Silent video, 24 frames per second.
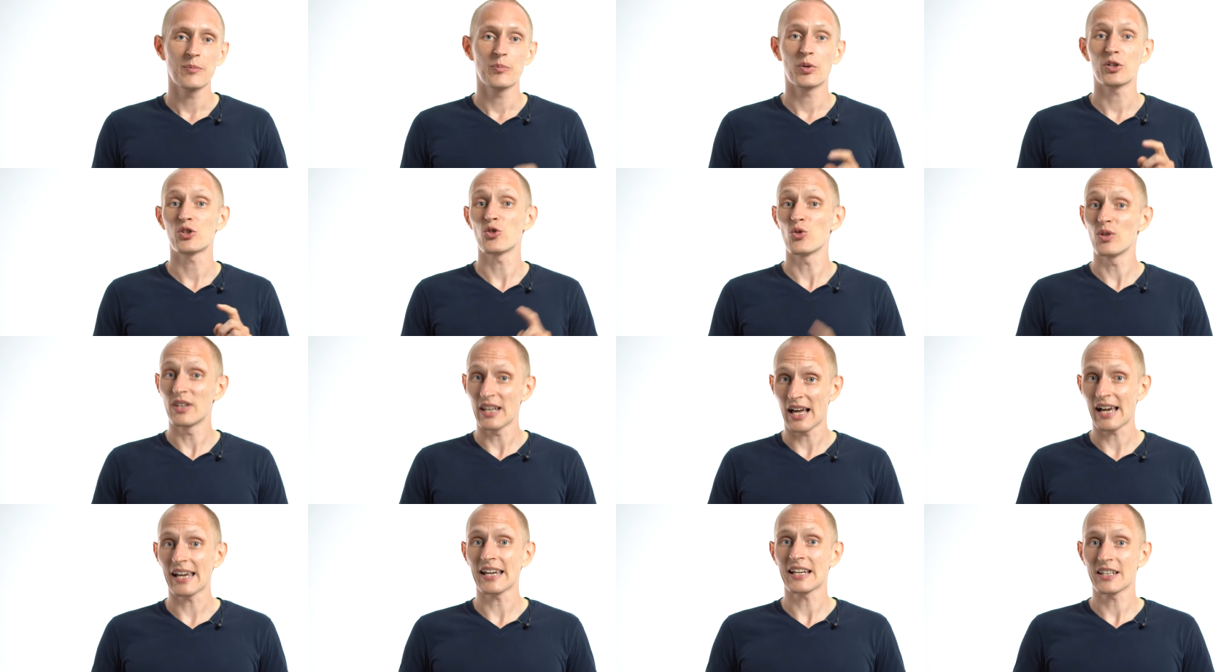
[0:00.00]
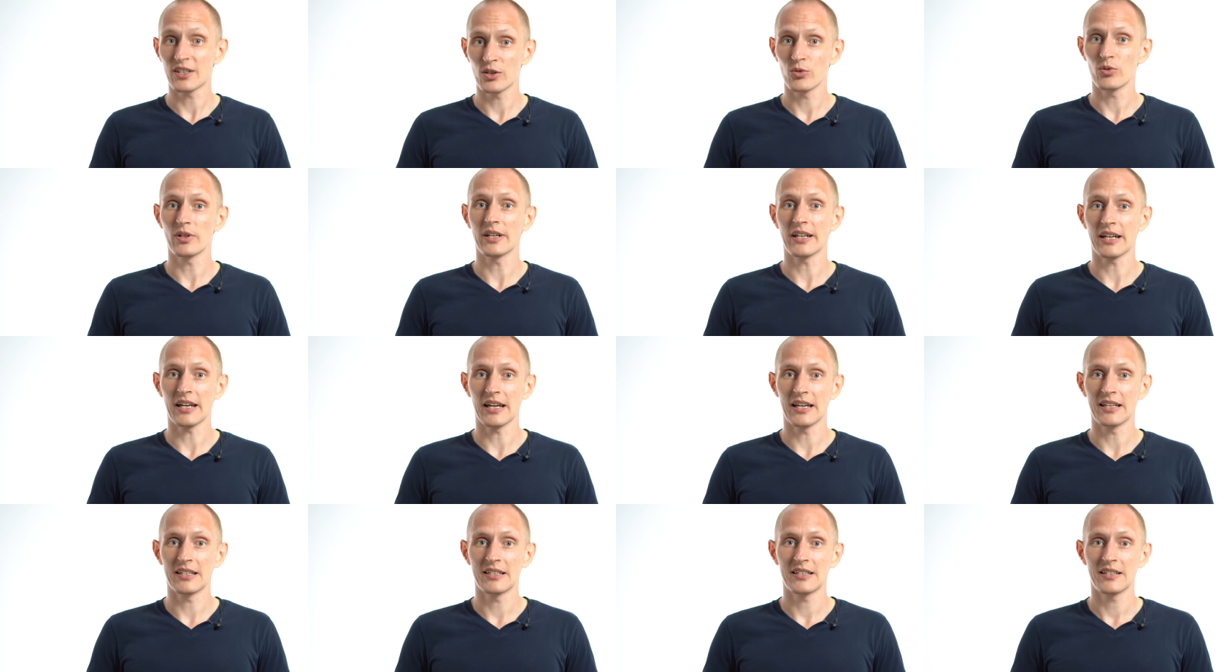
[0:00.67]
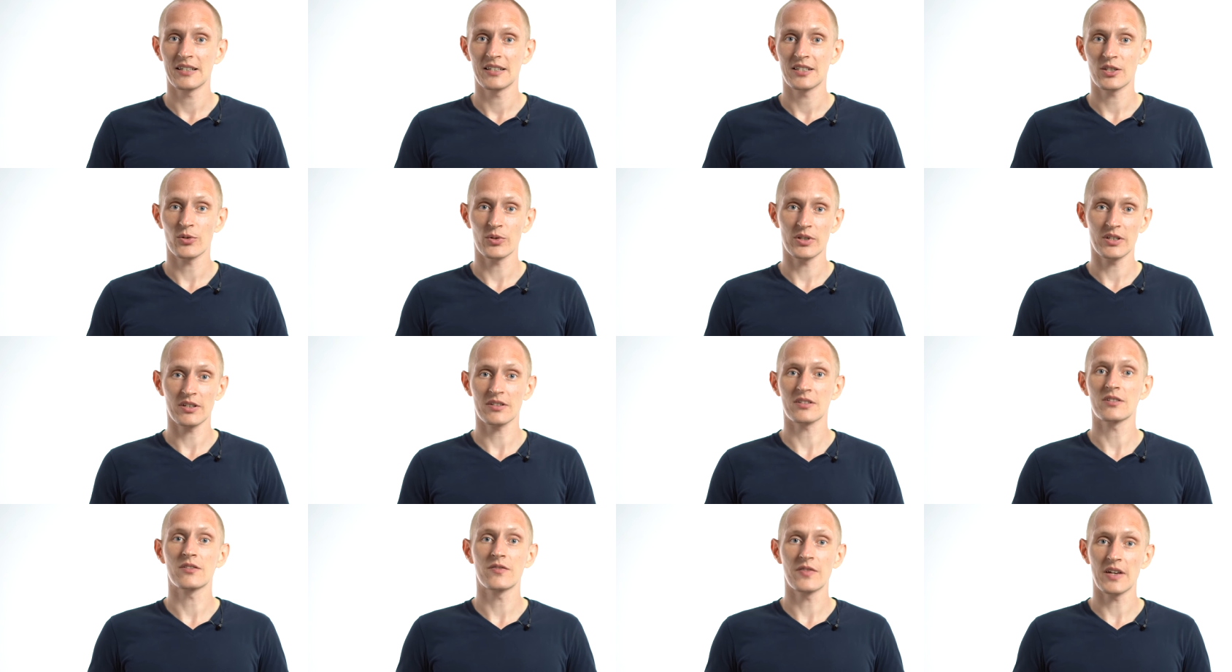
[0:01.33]
but you like doing it. So it
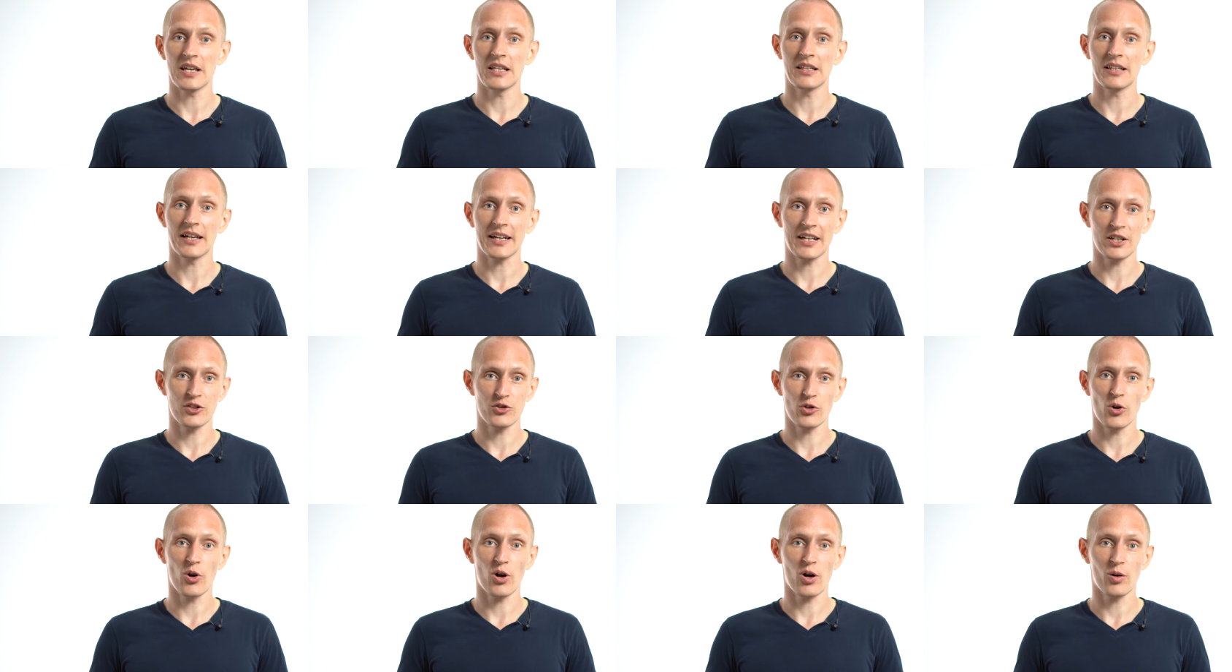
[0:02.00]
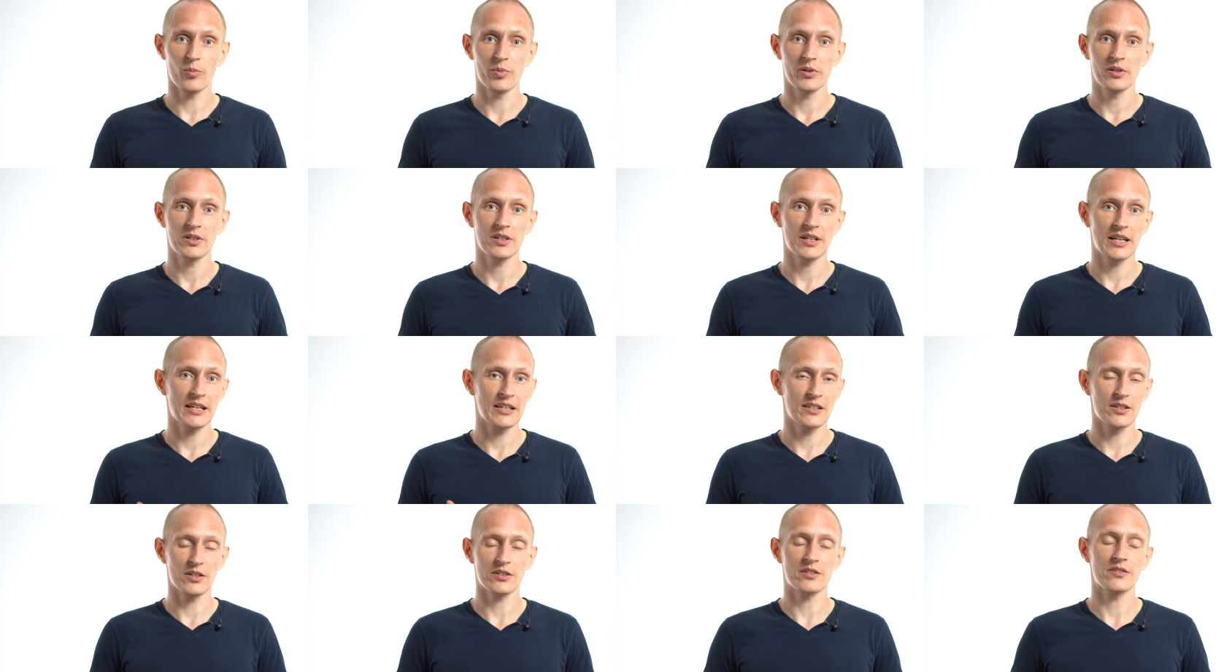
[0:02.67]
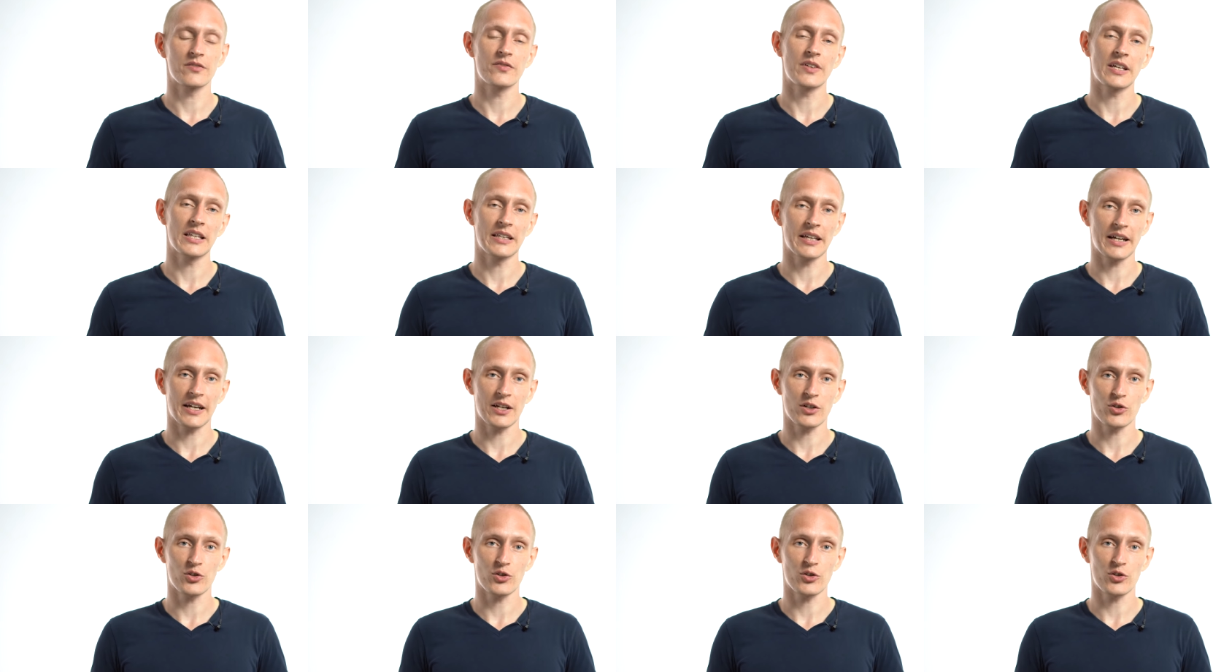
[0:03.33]
doesn't feel like a job and it doesn't feel like a